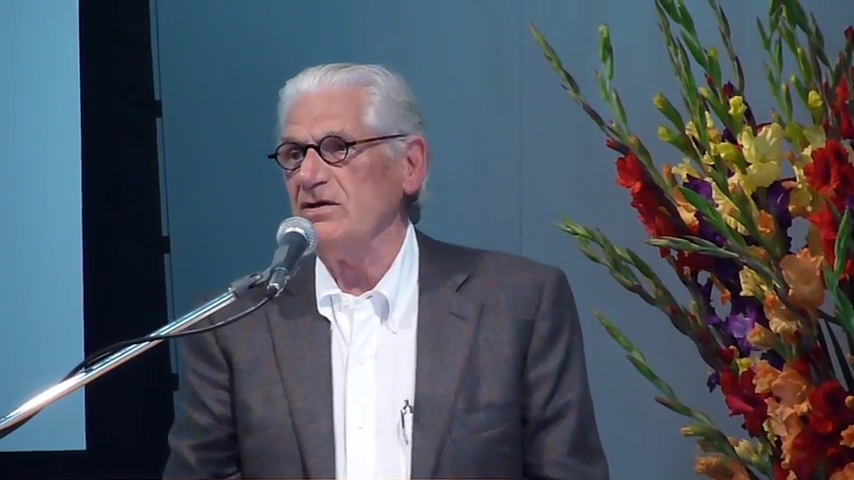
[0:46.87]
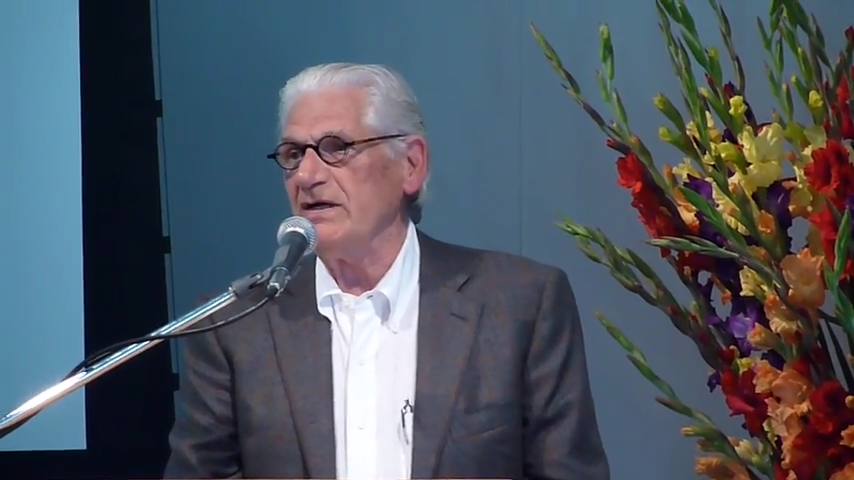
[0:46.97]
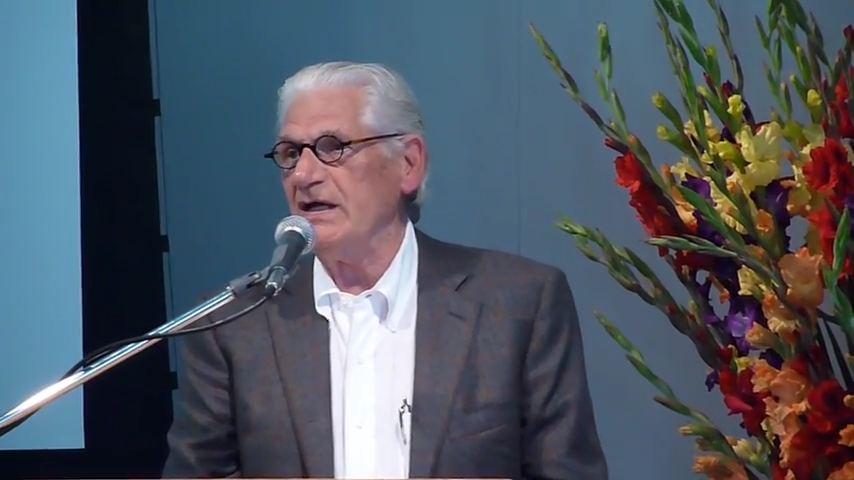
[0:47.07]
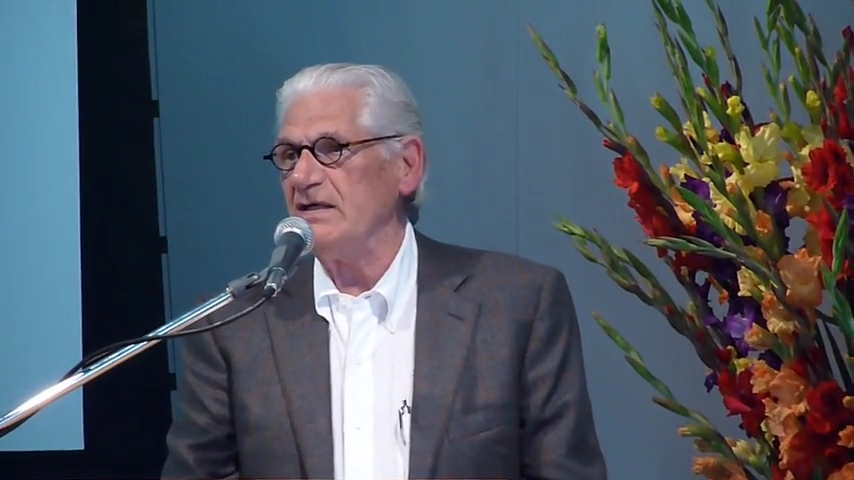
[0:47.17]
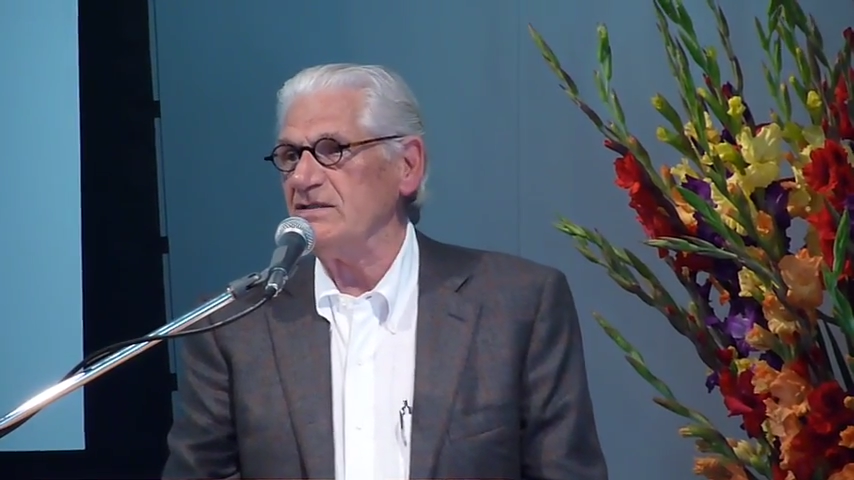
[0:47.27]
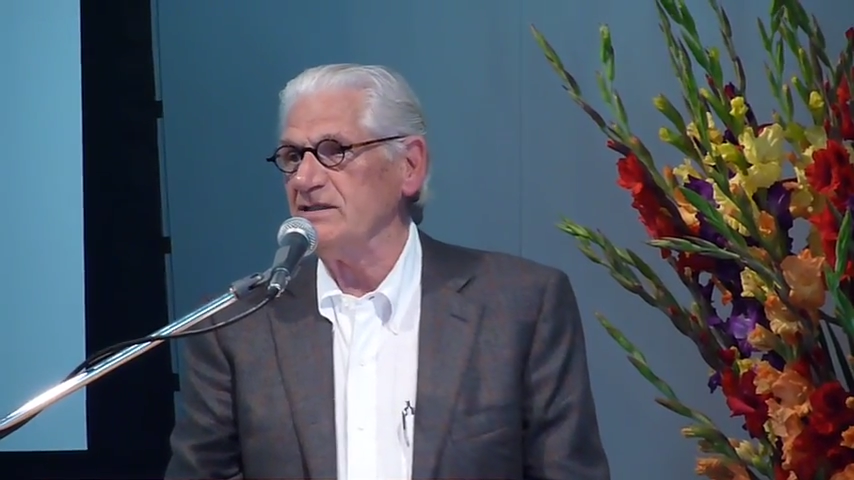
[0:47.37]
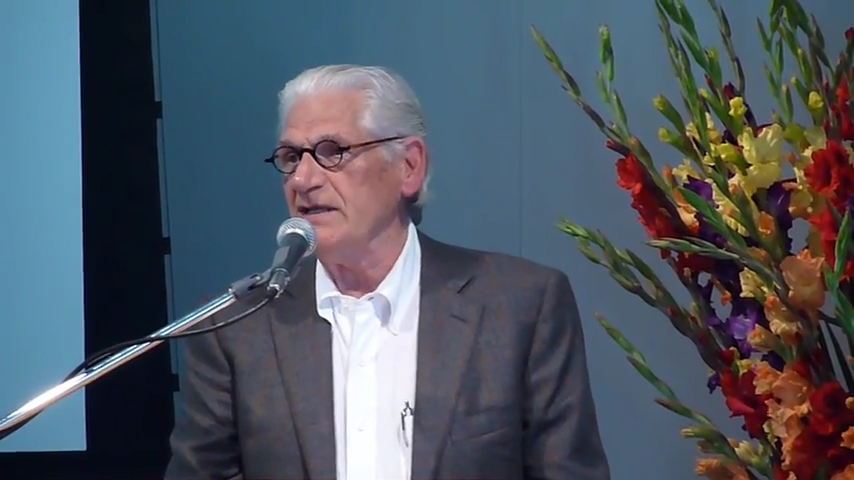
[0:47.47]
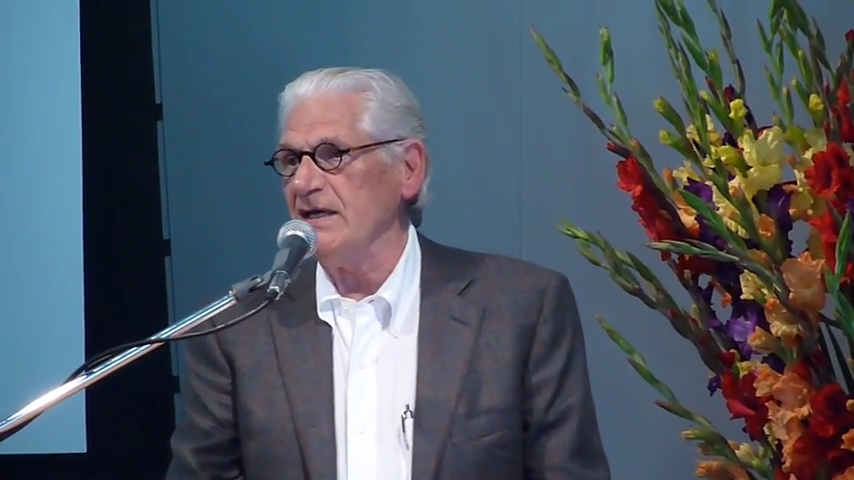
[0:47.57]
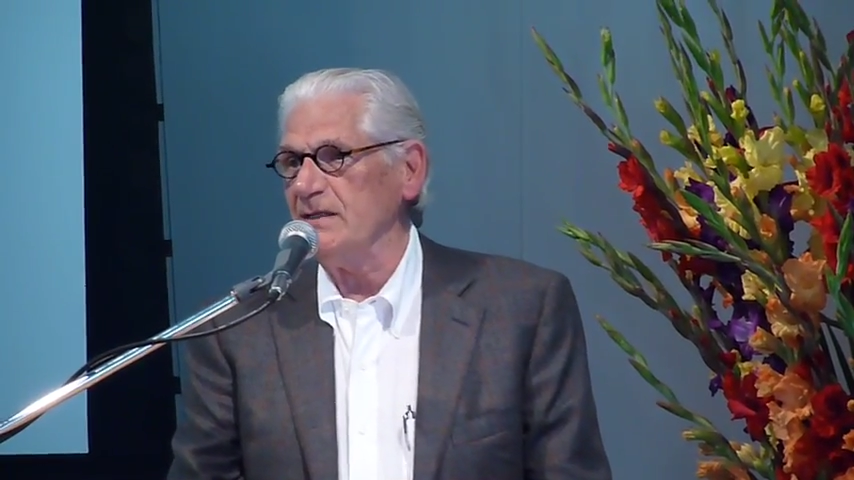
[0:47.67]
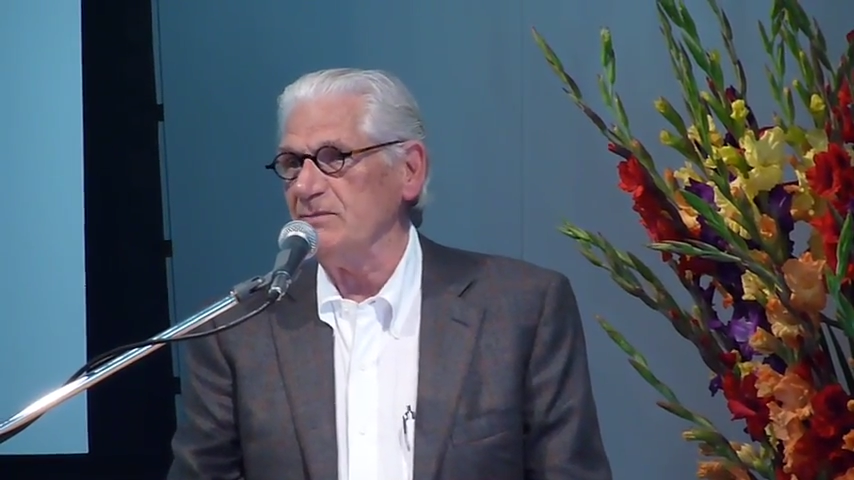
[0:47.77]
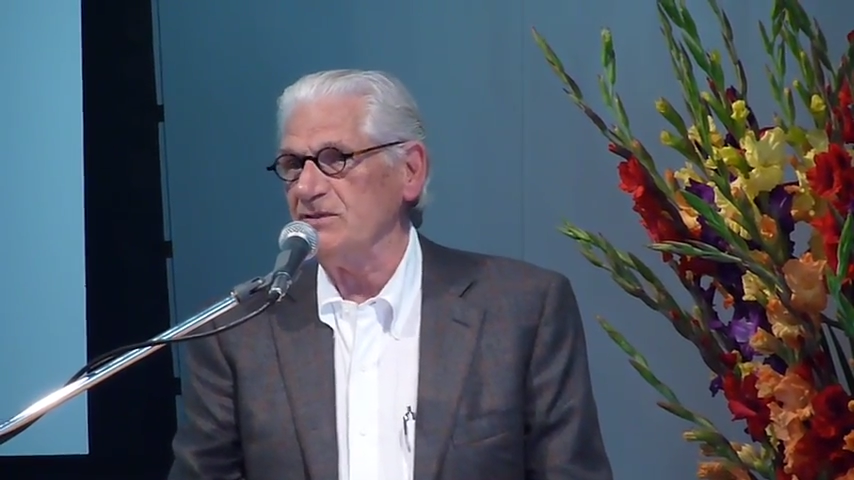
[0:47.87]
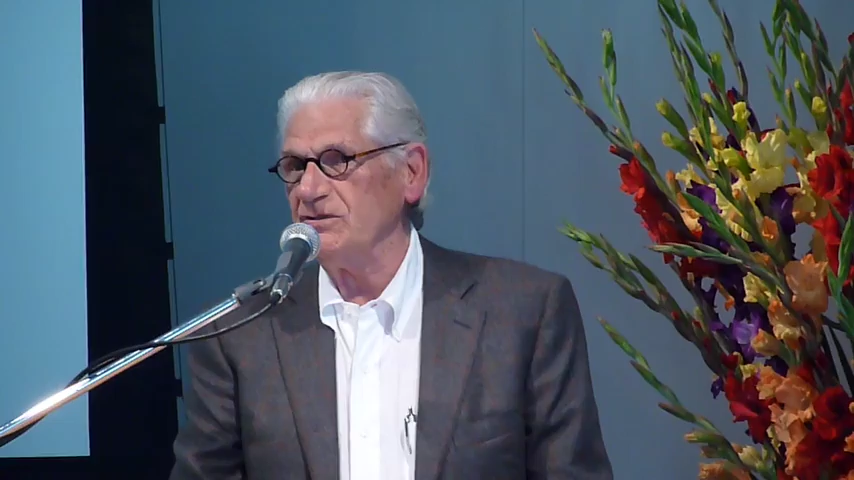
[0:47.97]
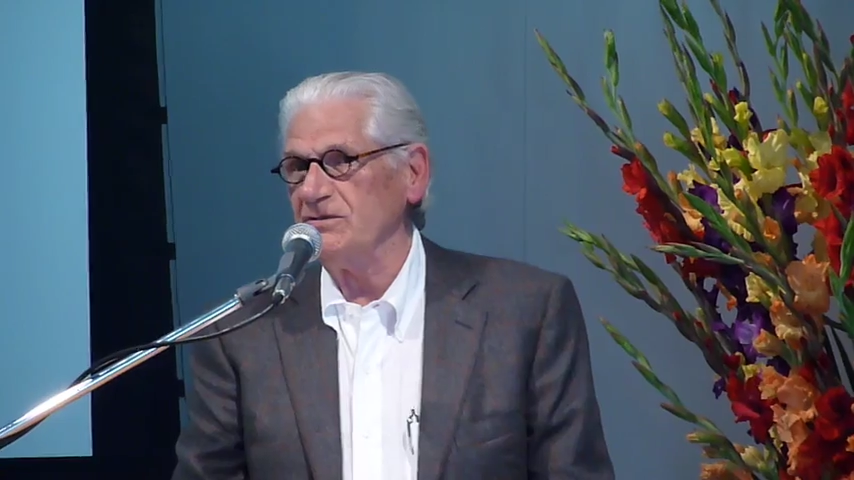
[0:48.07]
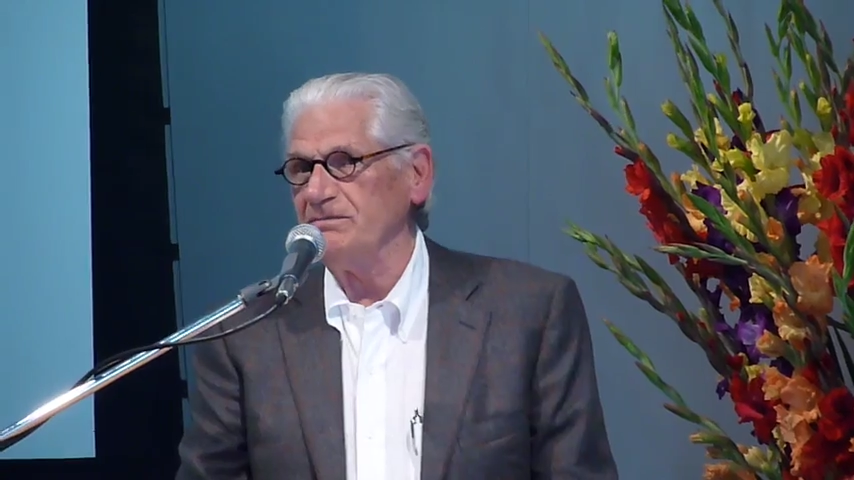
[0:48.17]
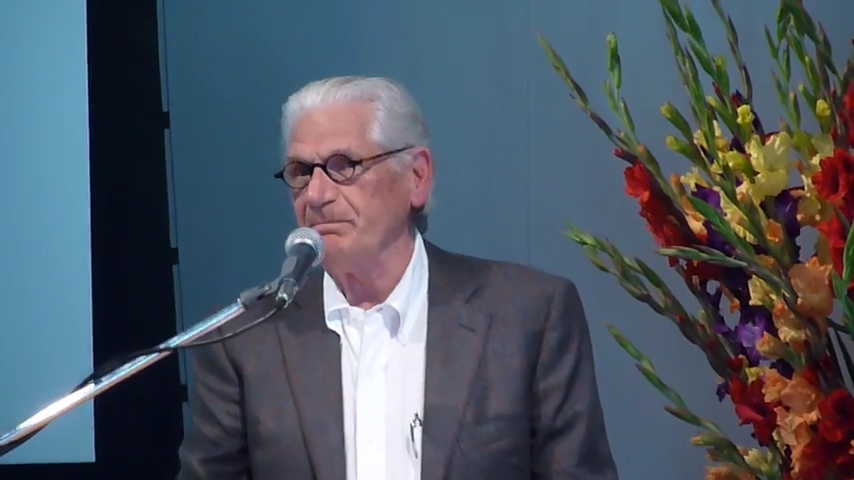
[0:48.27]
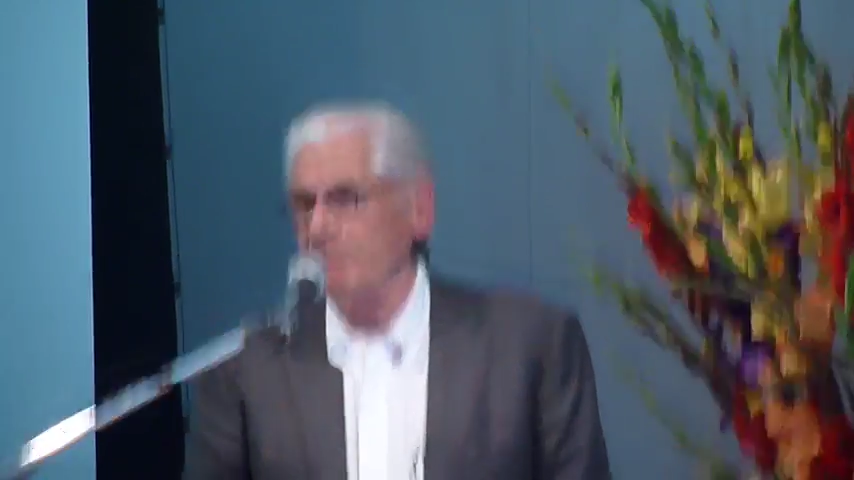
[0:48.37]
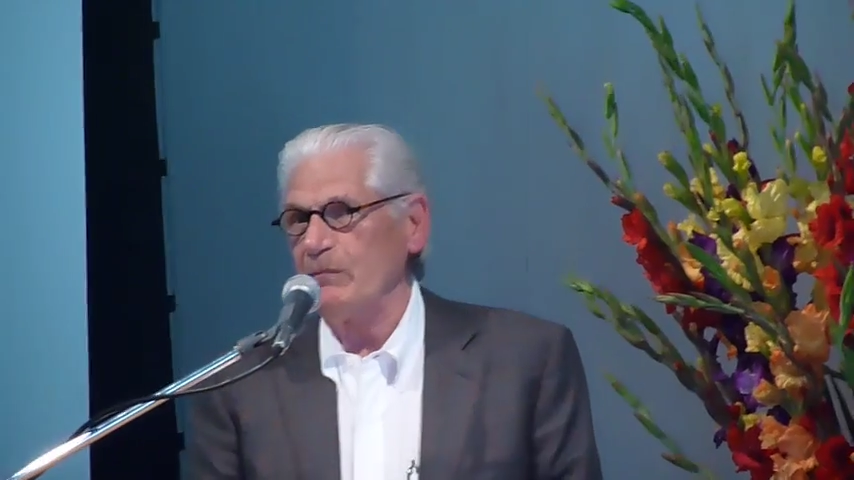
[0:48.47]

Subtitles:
Narcotics Anonymous.